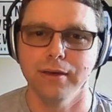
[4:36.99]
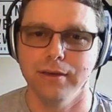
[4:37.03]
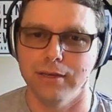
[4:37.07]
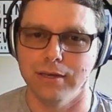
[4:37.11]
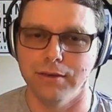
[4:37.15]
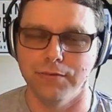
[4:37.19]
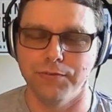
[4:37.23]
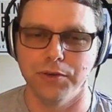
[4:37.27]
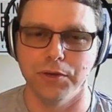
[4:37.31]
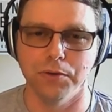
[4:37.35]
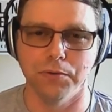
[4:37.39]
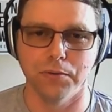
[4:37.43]

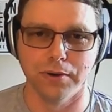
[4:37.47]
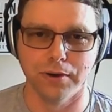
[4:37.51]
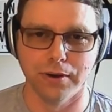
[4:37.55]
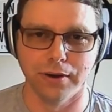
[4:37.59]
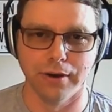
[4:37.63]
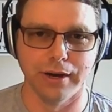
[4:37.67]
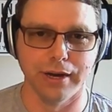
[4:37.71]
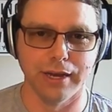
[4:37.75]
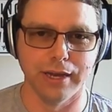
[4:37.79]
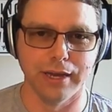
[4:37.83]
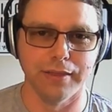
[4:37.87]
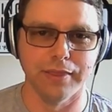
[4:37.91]
If you
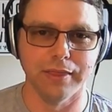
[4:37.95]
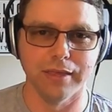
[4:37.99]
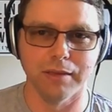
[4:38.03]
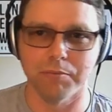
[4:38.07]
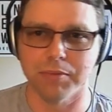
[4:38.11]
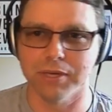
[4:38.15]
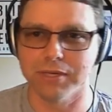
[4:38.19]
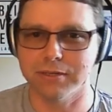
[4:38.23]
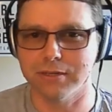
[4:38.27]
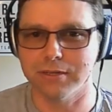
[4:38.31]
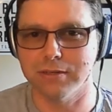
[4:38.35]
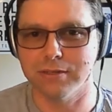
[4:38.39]
were in the
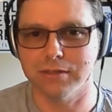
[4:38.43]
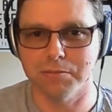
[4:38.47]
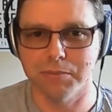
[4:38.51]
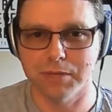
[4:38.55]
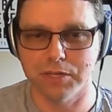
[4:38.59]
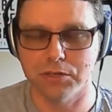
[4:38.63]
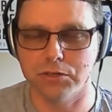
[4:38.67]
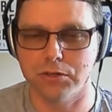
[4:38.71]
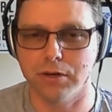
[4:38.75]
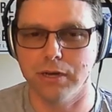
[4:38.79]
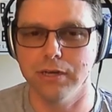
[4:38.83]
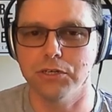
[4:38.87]
business
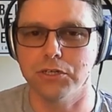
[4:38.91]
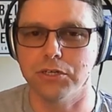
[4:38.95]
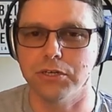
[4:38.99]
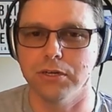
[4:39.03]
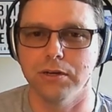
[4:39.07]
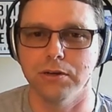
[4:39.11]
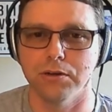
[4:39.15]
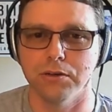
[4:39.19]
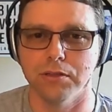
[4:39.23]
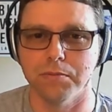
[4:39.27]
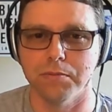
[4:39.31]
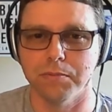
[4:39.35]

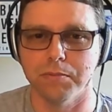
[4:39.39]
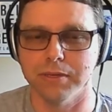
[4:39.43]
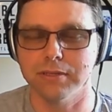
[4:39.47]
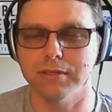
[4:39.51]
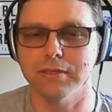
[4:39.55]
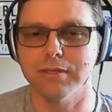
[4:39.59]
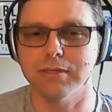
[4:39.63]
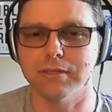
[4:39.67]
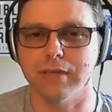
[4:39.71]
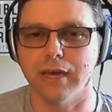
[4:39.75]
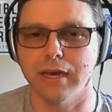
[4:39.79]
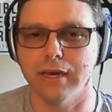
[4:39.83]
administration or the
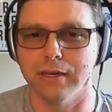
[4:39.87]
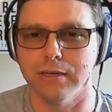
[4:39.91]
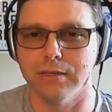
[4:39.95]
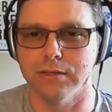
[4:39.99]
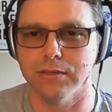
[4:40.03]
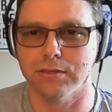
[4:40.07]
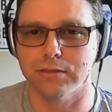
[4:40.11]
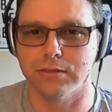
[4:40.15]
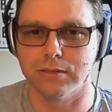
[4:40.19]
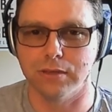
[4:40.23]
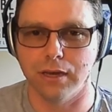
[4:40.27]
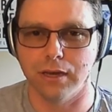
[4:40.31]
business
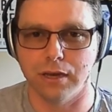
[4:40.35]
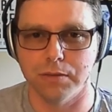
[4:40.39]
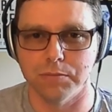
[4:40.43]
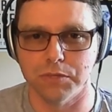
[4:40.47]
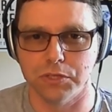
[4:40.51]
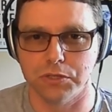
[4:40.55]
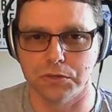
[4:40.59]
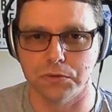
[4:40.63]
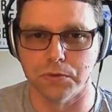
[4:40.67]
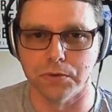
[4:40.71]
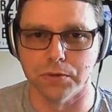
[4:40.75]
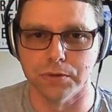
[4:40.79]
science um,
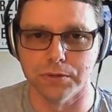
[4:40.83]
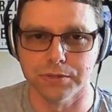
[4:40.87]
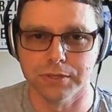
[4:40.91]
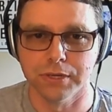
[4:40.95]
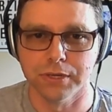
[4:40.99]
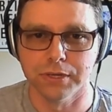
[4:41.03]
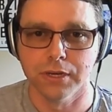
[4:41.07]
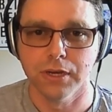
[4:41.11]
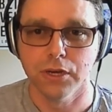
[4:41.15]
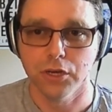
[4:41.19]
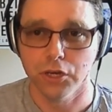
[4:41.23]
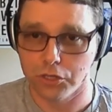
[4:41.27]
schools,
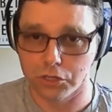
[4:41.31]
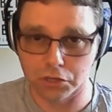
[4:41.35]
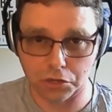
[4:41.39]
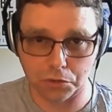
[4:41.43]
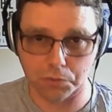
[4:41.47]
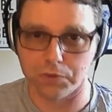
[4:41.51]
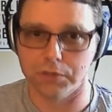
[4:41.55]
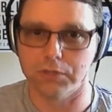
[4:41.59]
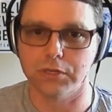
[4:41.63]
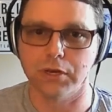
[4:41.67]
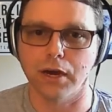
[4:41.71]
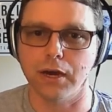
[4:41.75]
you
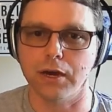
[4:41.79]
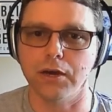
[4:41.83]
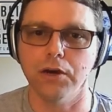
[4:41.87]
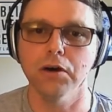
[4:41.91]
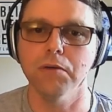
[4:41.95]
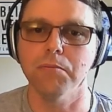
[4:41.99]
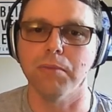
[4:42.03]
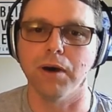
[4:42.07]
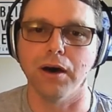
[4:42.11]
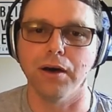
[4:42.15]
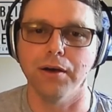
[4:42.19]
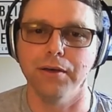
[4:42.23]
were taught
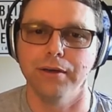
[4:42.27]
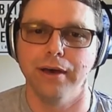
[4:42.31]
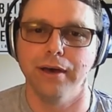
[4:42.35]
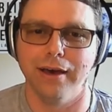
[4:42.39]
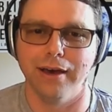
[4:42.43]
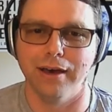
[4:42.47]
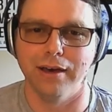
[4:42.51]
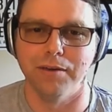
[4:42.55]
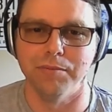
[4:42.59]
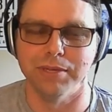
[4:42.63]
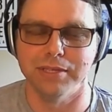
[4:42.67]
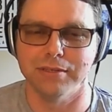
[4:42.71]
COBOL.
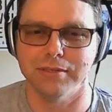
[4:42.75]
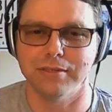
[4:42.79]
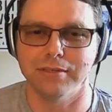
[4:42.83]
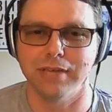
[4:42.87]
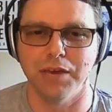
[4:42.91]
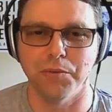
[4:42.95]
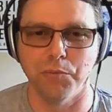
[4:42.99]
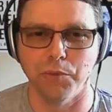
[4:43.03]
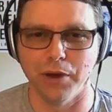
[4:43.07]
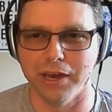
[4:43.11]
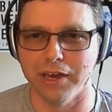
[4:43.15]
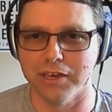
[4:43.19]
Um, it's the
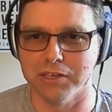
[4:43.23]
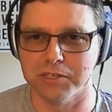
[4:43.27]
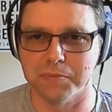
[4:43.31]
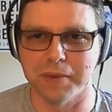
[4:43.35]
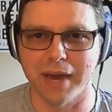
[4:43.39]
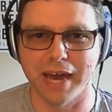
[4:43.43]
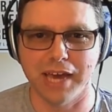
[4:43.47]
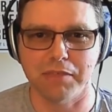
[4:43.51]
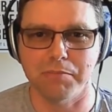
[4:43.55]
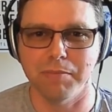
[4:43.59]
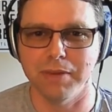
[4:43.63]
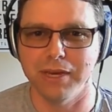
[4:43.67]
same way as
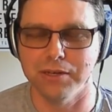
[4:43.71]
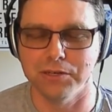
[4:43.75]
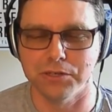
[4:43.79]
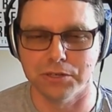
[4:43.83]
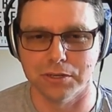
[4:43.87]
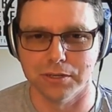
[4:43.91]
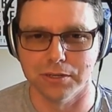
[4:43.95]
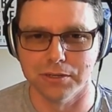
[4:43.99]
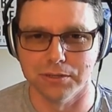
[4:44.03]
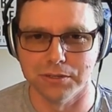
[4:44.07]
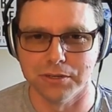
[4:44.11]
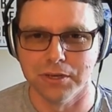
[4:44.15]
math
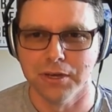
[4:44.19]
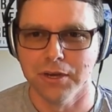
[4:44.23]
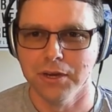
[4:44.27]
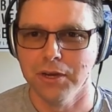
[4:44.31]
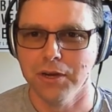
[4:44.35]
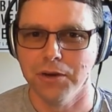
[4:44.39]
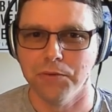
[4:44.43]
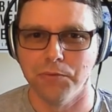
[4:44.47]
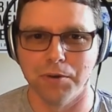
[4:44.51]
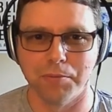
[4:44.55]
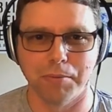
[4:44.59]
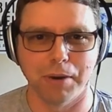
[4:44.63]
majors
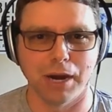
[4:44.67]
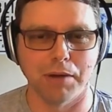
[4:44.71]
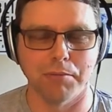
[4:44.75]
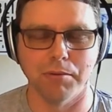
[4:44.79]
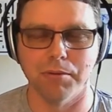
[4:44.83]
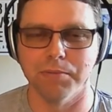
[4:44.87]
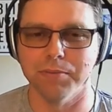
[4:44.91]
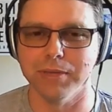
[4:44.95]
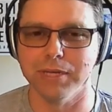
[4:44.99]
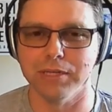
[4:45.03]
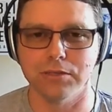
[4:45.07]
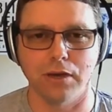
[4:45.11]
were
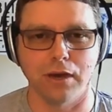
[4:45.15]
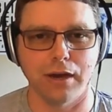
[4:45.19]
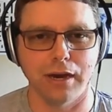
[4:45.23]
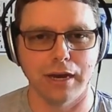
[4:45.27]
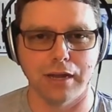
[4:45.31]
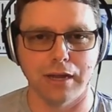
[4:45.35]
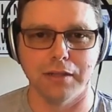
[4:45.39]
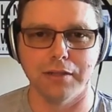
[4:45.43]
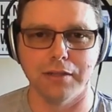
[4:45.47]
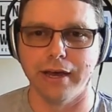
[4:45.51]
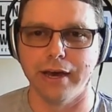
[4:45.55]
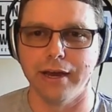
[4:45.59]
probably
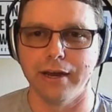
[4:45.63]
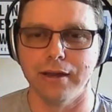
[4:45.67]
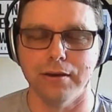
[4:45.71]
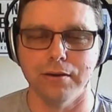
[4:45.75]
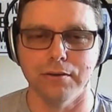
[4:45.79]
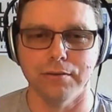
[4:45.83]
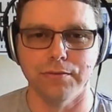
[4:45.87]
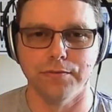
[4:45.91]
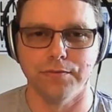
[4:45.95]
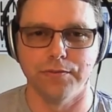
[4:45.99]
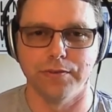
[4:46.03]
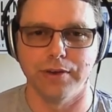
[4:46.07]
taught a lot
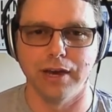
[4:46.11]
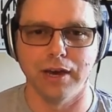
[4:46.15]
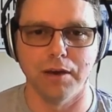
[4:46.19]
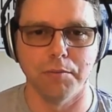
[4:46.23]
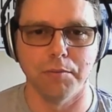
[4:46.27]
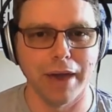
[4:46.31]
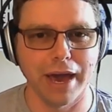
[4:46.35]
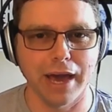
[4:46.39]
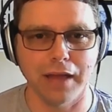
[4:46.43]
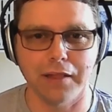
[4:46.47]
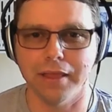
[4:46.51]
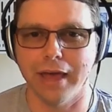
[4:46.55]
of uh,
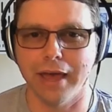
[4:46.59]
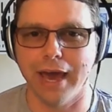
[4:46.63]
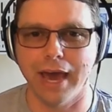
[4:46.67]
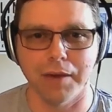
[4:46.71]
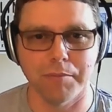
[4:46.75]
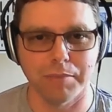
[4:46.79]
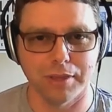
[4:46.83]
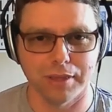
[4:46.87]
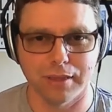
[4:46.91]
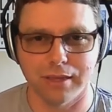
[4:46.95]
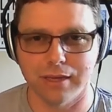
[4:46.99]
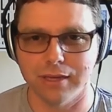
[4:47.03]

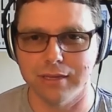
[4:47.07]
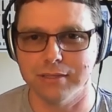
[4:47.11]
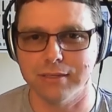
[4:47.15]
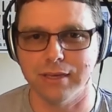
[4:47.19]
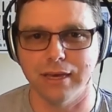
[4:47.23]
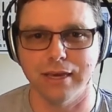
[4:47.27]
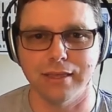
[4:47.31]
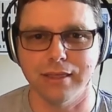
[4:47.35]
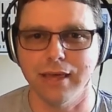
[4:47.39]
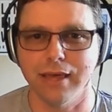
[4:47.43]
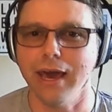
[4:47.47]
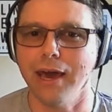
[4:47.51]
MATLAB and things
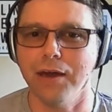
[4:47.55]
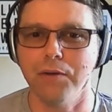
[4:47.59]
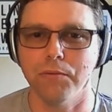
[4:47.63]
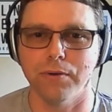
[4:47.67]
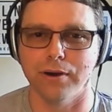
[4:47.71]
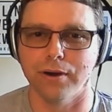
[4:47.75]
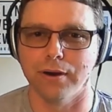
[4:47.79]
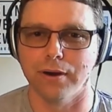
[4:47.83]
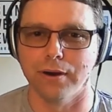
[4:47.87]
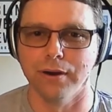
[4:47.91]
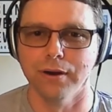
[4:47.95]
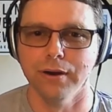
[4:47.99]
like that,
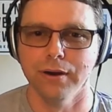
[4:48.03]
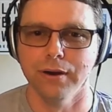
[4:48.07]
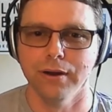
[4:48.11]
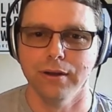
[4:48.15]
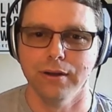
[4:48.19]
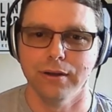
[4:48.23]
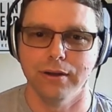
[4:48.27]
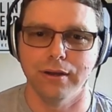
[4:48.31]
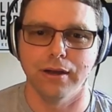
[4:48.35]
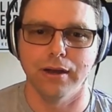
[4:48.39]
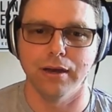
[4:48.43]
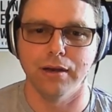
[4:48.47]
where
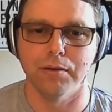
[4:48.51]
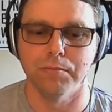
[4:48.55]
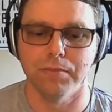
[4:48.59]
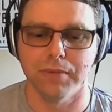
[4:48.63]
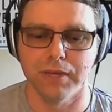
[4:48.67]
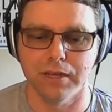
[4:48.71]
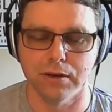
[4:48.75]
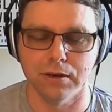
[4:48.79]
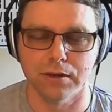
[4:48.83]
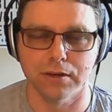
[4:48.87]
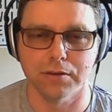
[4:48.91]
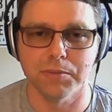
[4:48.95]
um,
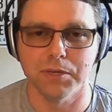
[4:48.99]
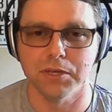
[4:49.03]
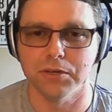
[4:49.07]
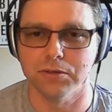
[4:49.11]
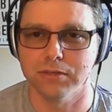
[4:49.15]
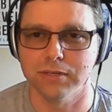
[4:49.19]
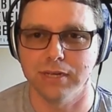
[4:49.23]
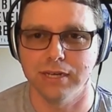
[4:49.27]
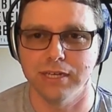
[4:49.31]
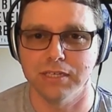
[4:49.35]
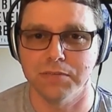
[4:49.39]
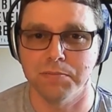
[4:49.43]
you know, computer
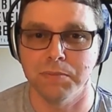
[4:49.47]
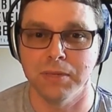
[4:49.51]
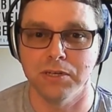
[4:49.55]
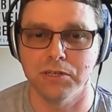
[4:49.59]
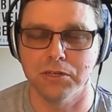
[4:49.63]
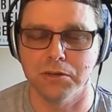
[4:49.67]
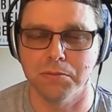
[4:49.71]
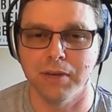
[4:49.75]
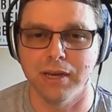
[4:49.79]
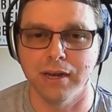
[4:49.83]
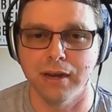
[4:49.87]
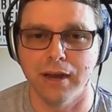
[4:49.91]
science
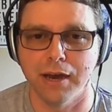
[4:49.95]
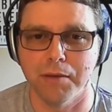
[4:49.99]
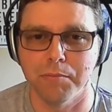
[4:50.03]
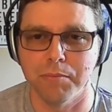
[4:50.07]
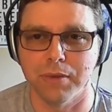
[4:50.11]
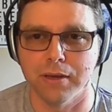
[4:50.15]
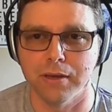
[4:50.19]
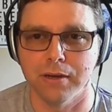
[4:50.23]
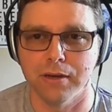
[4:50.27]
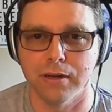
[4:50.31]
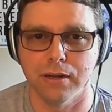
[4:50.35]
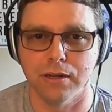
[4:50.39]
major may not
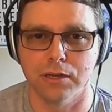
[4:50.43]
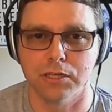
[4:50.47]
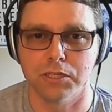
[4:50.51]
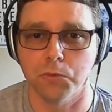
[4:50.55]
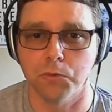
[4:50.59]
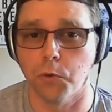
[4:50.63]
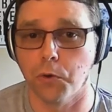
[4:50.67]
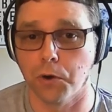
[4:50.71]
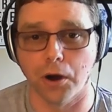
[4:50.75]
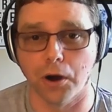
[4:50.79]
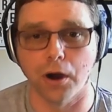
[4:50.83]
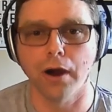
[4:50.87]
be an ex-
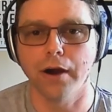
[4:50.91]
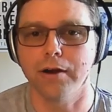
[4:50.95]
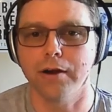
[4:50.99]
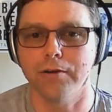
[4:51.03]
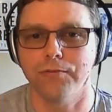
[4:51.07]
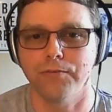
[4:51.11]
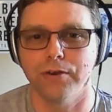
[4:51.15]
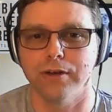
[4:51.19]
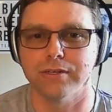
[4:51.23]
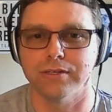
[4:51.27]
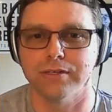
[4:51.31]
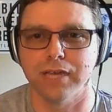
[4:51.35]
or R,
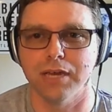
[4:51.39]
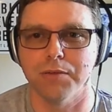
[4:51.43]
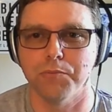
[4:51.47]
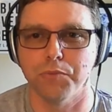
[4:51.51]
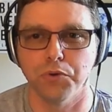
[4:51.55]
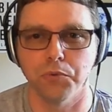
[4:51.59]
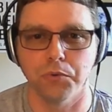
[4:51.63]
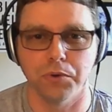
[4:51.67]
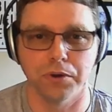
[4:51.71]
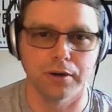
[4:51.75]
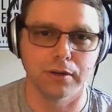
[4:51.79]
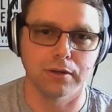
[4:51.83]
for
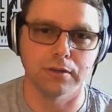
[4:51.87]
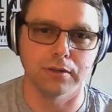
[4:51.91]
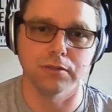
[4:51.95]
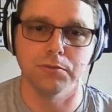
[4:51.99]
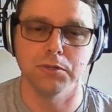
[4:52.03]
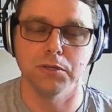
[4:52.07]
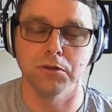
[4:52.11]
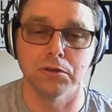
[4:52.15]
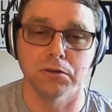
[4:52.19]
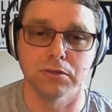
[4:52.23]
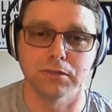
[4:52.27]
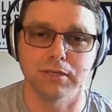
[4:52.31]
example, where a
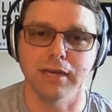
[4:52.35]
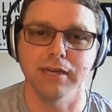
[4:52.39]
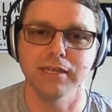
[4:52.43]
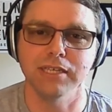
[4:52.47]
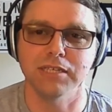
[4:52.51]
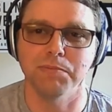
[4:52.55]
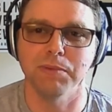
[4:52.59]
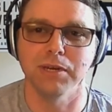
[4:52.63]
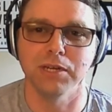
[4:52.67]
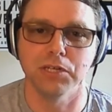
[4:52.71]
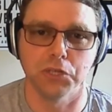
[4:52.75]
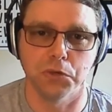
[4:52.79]
computer
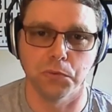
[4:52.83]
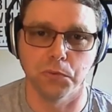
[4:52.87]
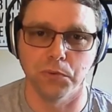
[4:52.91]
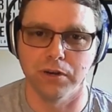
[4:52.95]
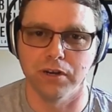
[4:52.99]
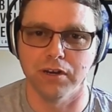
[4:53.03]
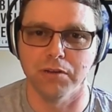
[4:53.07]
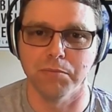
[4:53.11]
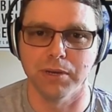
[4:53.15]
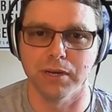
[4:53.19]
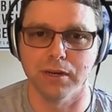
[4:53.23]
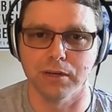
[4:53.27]
science major
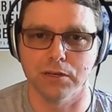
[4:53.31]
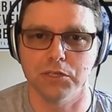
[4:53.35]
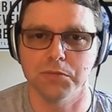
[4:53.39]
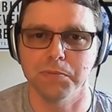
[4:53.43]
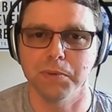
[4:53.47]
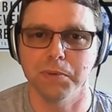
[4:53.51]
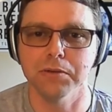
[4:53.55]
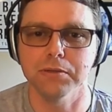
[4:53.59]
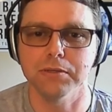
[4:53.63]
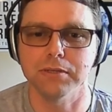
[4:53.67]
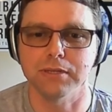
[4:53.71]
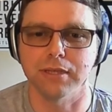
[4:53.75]
wouldn't have been
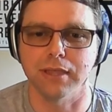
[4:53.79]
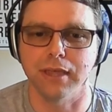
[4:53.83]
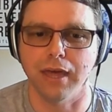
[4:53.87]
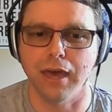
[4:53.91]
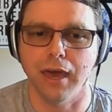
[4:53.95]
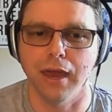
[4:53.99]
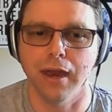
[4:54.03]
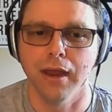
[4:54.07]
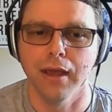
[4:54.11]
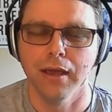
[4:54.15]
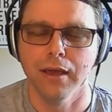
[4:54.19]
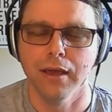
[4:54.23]
exposed to that.